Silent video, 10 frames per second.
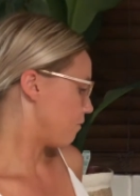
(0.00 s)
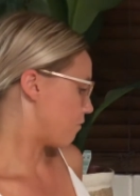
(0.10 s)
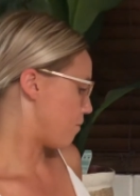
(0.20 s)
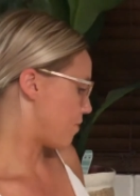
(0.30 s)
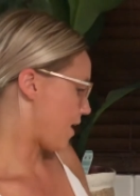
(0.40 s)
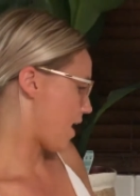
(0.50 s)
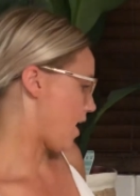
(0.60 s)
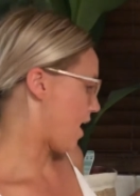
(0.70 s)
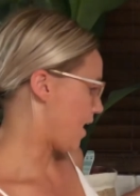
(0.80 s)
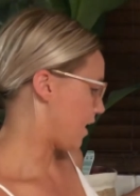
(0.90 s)
from there
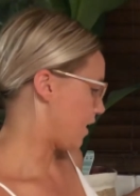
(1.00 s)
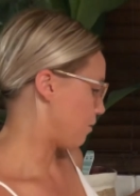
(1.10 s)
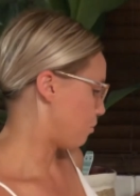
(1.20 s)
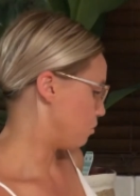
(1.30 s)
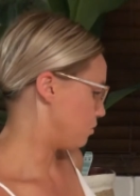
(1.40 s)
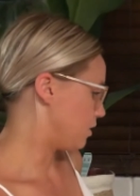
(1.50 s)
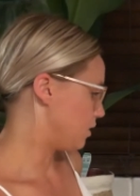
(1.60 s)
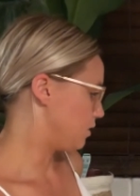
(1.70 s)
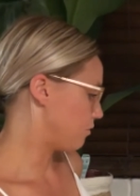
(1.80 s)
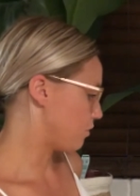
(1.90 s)
I pulled
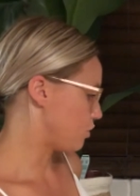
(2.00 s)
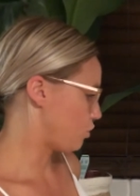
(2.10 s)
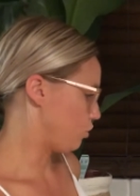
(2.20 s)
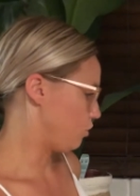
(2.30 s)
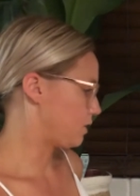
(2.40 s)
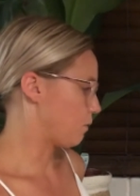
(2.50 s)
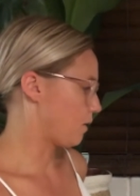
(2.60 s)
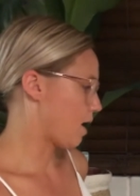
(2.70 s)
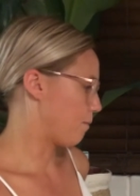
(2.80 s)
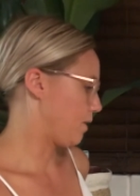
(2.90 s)
the different hues that were
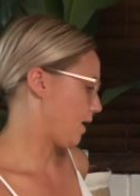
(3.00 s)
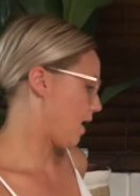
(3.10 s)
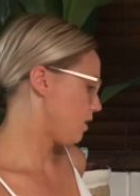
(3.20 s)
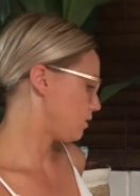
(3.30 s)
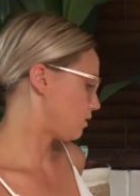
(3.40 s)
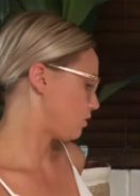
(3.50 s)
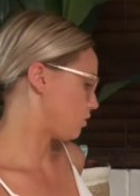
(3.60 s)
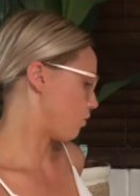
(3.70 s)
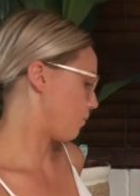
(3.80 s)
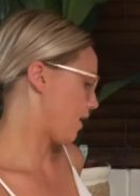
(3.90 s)
coming out. So
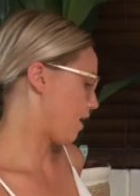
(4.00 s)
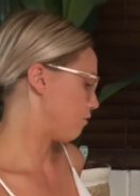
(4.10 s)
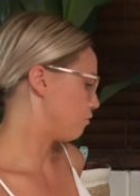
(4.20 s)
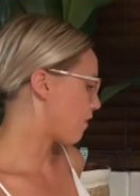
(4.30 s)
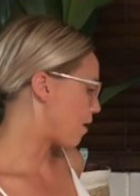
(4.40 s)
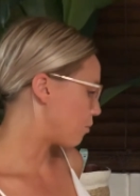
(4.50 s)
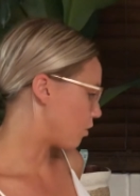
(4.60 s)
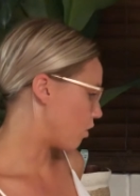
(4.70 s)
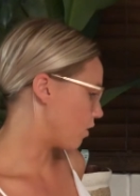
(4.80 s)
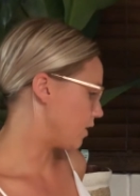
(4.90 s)
we have vibrant
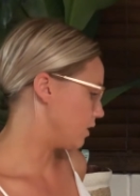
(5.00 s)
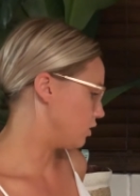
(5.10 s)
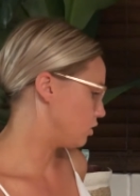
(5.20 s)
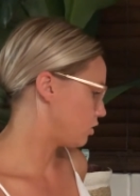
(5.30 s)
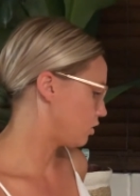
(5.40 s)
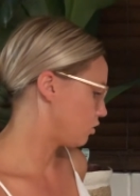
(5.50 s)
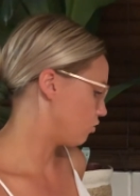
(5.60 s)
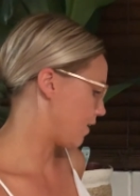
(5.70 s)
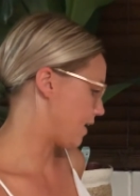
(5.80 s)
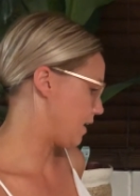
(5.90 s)
orange,
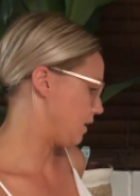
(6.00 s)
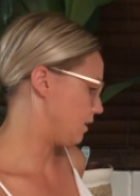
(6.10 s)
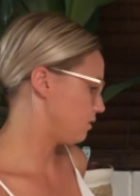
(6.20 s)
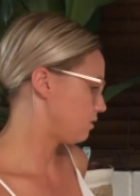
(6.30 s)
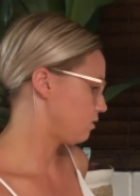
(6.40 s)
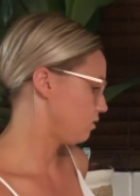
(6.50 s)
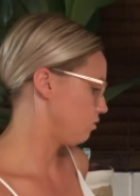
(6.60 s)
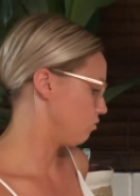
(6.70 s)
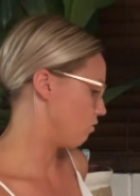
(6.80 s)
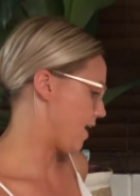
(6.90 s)
green,
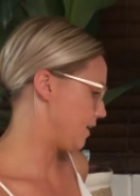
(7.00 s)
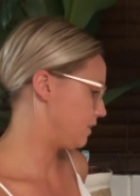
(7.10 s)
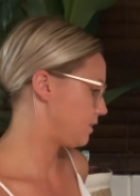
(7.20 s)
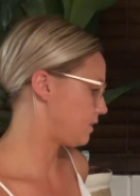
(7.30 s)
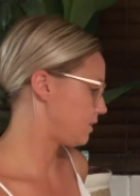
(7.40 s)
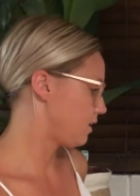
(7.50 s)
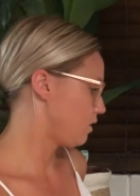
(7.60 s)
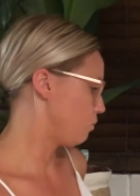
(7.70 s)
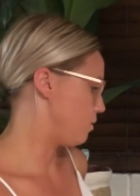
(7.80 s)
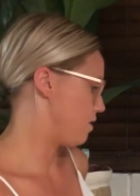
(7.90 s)
reds
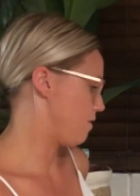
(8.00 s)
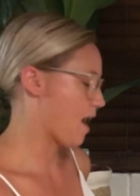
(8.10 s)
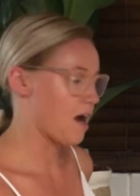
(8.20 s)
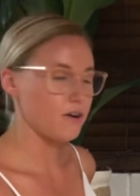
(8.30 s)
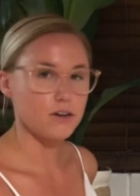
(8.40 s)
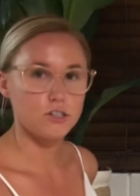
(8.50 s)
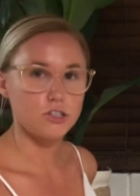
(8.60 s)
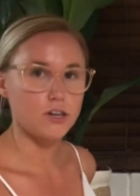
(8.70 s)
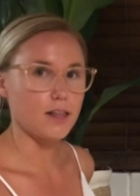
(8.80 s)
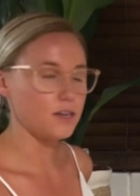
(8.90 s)
within the arid
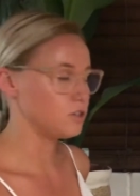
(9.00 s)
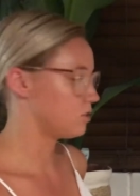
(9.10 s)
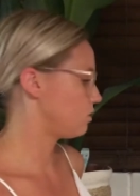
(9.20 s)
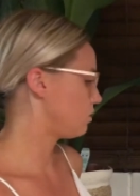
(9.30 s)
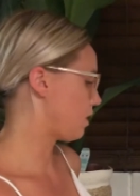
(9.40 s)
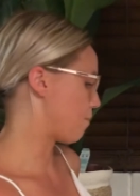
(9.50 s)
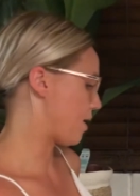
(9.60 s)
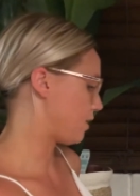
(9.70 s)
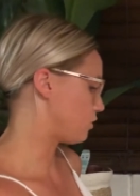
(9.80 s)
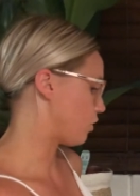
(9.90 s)
Australian
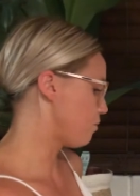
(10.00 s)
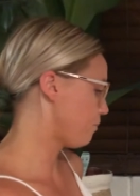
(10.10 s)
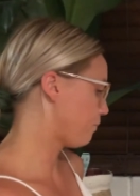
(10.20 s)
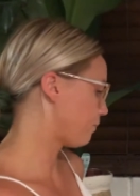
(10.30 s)
climatic zone.